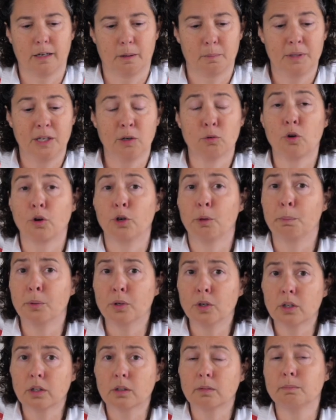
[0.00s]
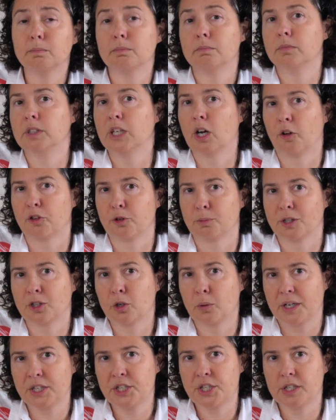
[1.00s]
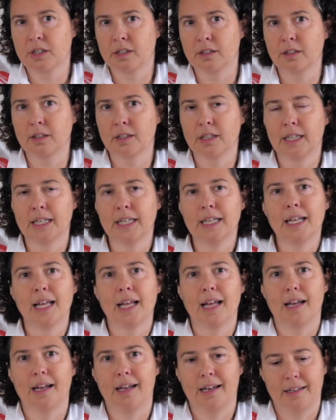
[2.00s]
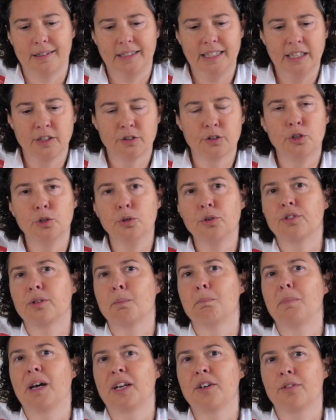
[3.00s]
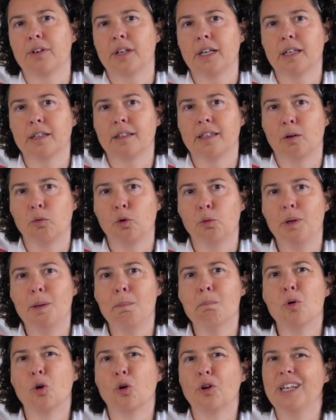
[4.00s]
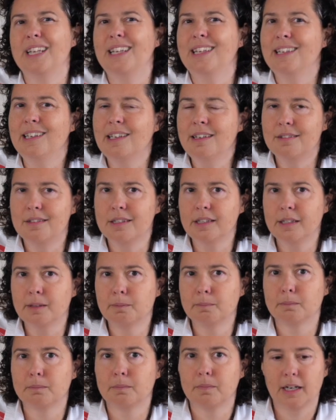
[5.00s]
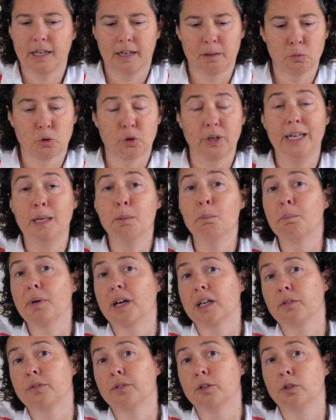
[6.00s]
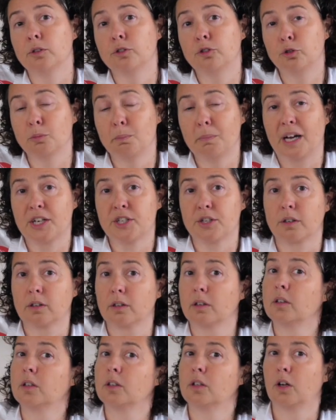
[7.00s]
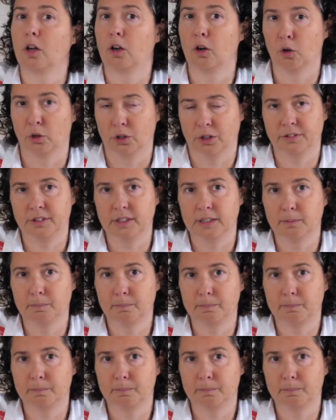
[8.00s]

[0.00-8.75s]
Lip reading: He wrote a book, The Ultimate Question, and he introduced a metric that would be more easy and more impactful to measure loyalty.